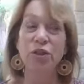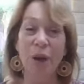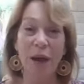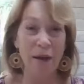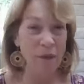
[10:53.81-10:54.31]
You
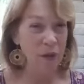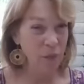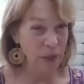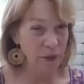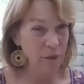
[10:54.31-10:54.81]
have
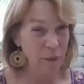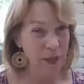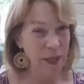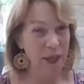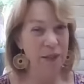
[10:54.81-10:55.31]
already from
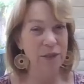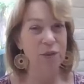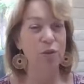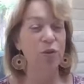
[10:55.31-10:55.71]
the cancer.